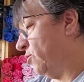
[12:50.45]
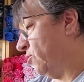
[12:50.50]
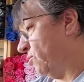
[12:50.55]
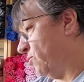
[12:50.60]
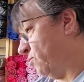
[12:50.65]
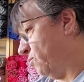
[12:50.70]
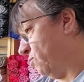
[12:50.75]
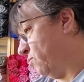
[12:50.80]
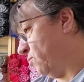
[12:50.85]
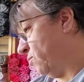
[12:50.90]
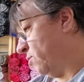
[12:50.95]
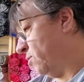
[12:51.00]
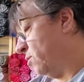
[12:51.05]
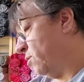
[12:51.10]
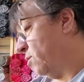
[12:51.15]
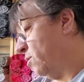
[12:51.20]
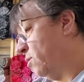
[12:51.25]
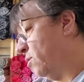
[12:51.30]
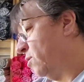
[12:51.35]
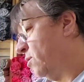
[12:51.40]
you
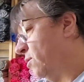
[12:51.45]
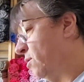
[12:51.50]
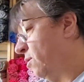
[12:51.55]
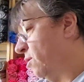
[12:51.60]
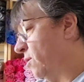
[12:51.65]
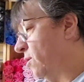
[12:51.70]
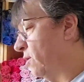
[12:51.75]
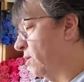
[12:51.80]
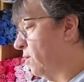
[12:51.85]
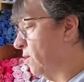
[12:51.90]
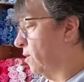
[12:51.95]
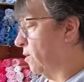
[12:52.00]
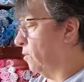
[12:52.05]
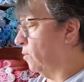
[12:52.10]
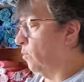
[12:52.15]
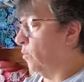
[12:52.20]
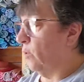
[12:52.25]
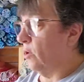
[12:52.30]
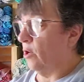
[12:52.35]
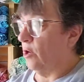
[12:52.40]

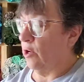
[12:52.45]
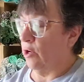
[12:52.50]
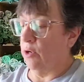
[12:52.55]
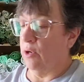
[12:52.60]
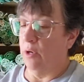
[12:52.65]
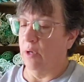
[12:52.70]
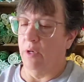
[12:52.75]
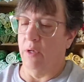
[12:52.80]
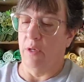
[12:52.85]
were